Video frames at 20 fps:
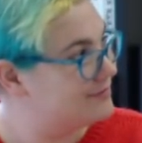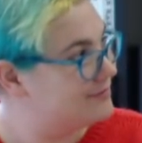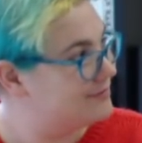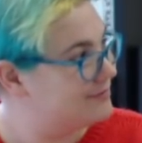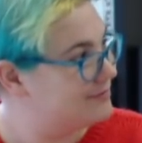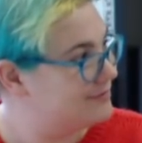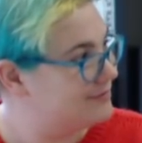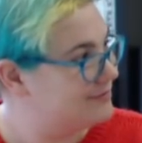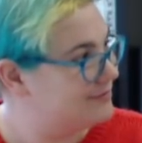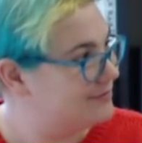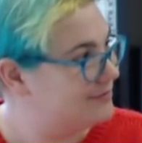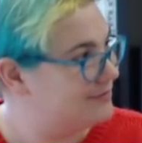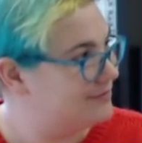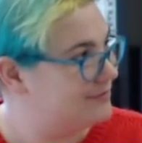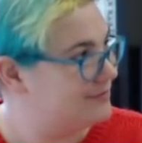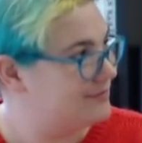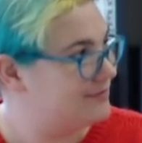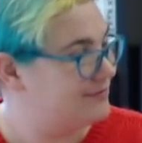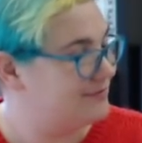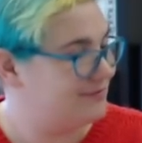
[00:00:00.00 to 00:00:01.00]

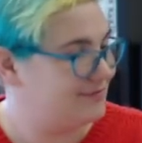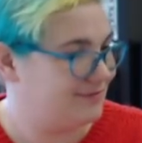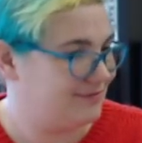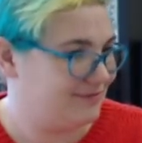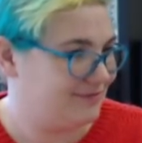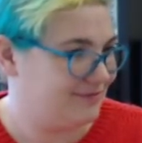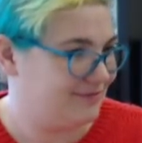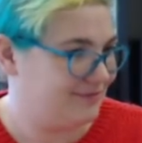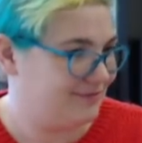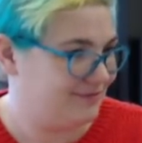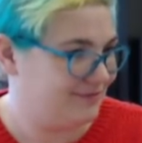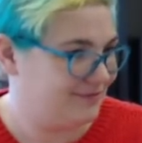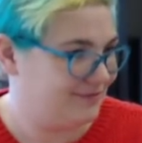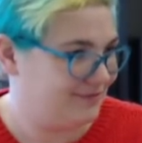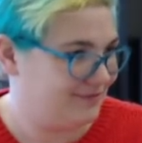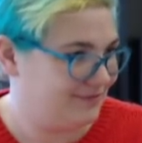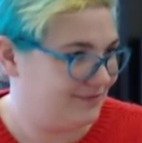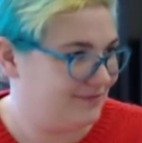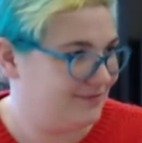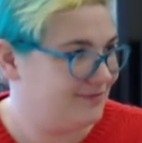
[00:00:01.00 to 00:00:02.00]

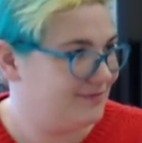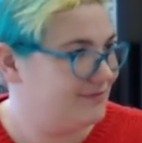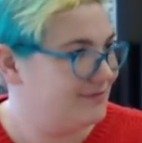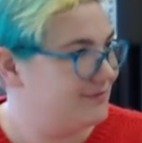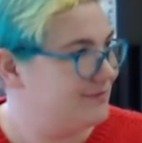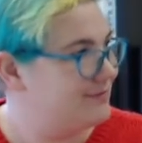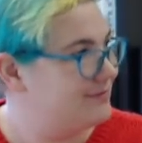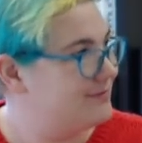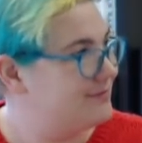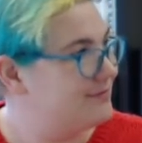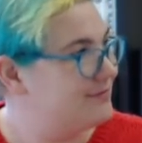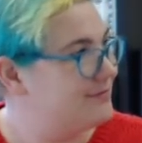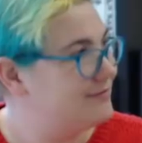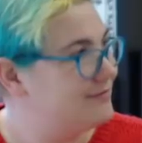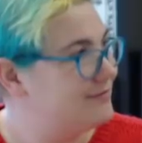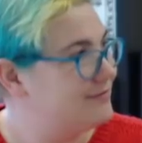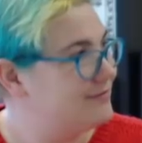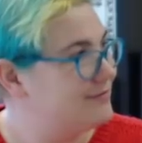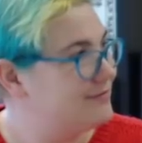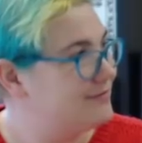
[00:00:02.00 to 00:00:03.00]

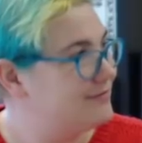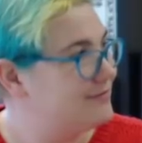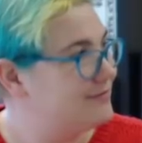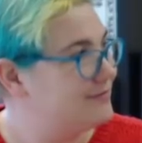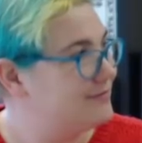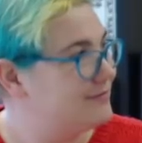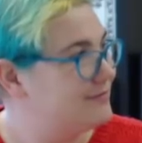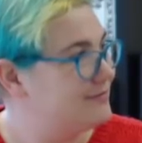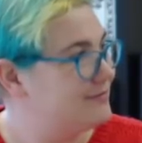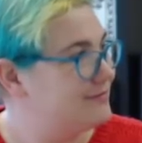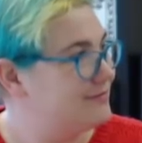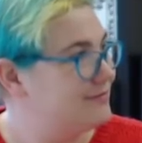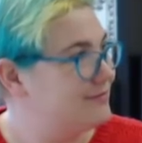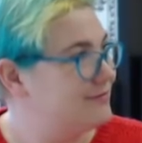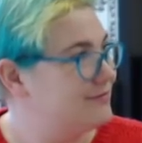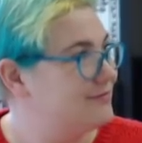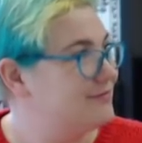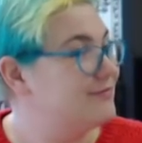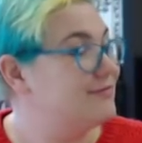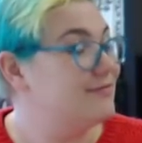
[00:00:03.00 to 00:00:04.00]

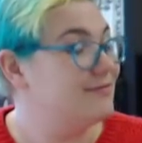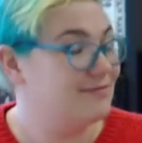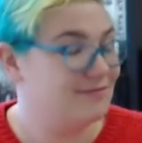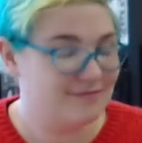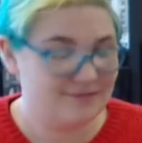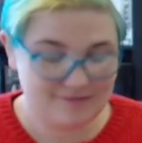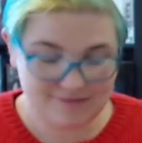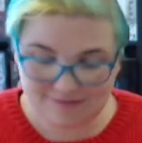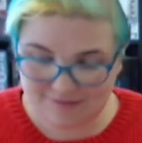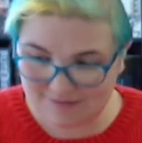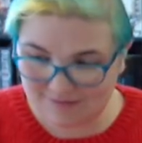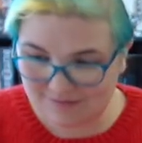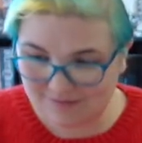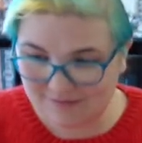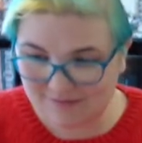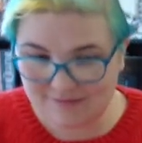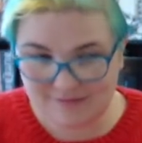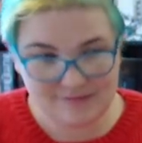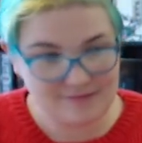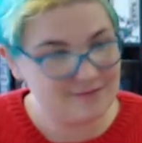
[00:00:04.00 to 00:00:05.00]

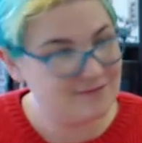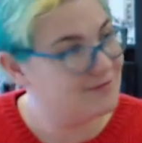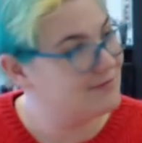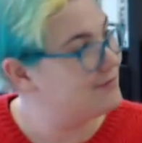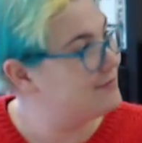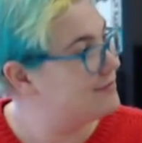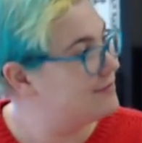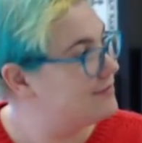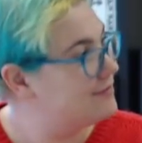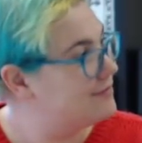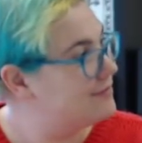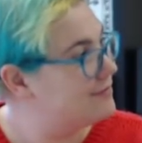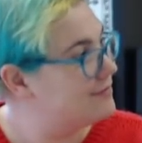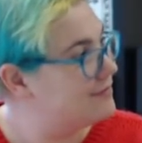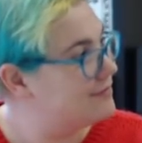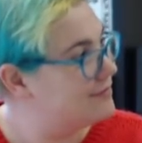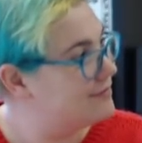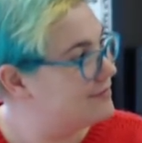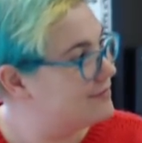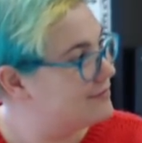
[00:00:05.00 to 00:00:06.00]

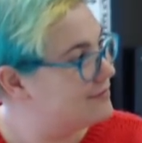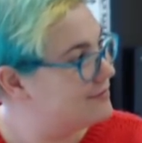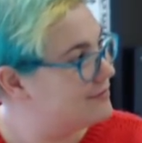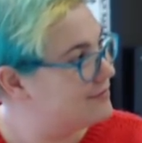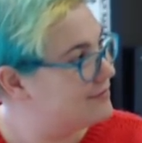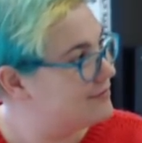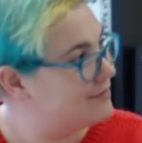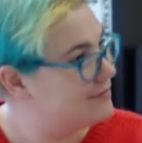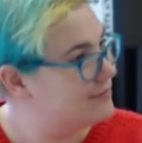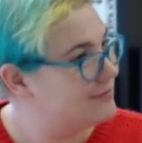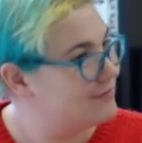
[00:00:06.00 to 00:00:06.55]
The person shown says nothing.